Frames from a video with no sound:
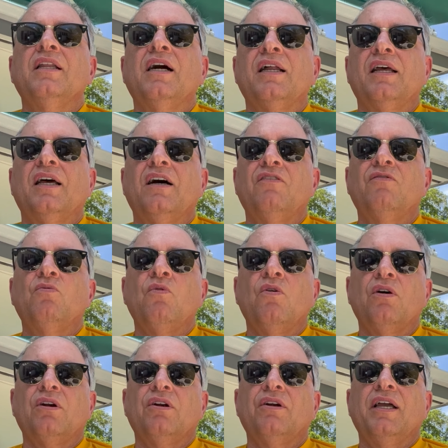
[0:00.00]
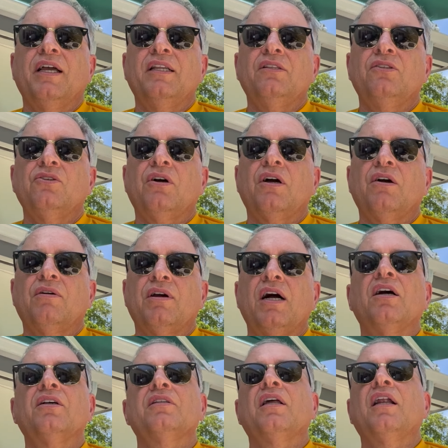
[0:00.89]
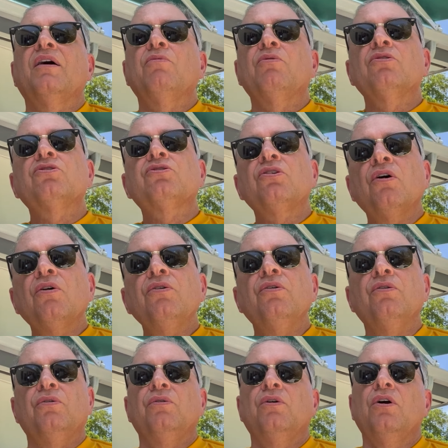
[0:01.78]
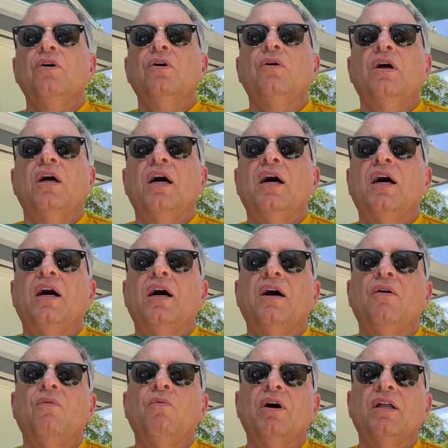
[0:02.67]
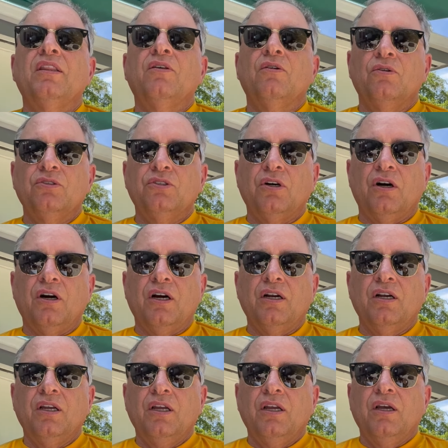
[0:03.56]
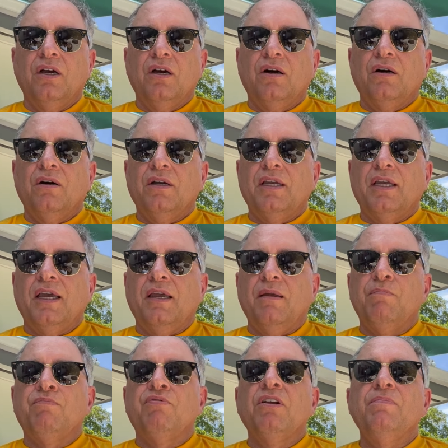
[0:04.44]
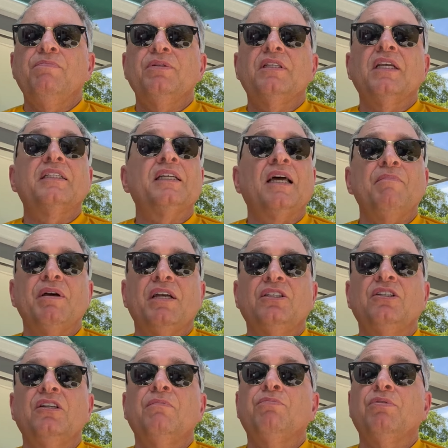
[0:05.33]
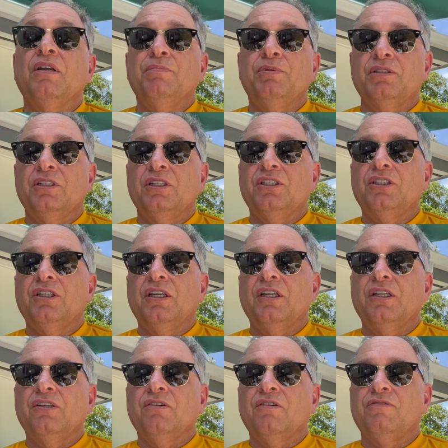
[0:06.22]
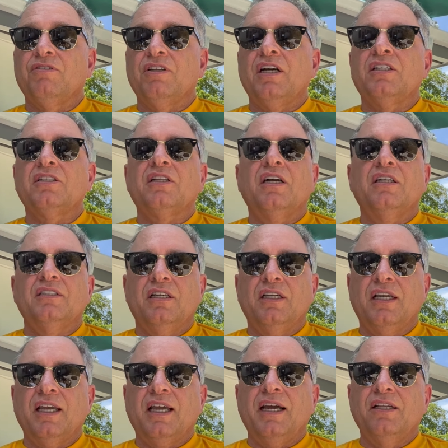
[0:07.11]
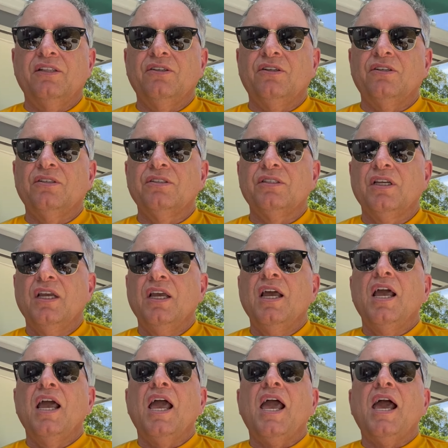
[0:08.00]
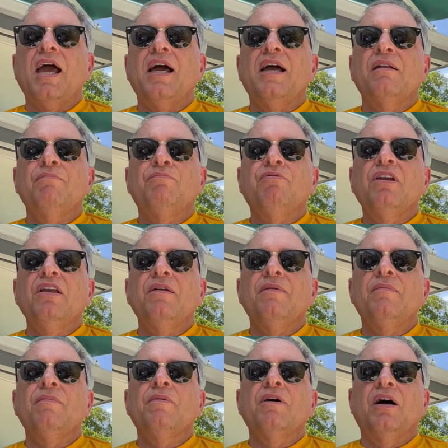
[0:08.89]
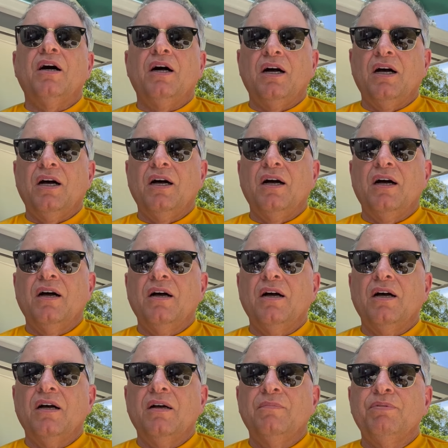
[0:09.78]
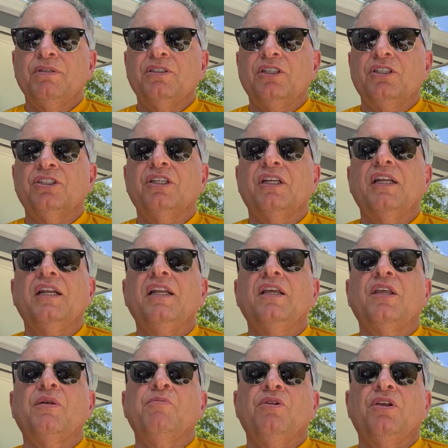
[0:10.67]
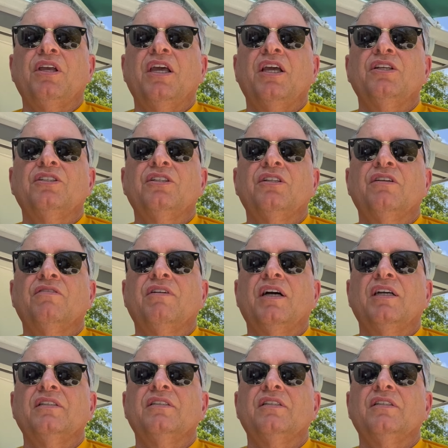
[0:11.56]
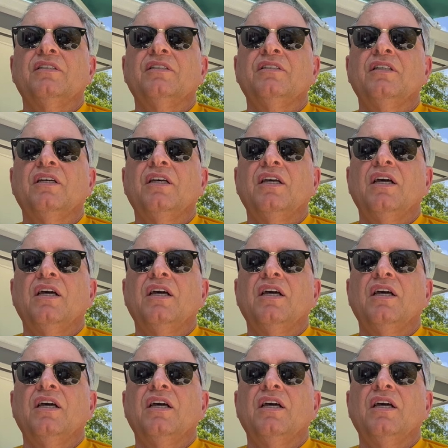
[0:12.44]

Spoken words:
not have water enter our house. I will show you what those are. Okay, as I mentioned, pre-position your flashlights and candles, and pre-position any communication devices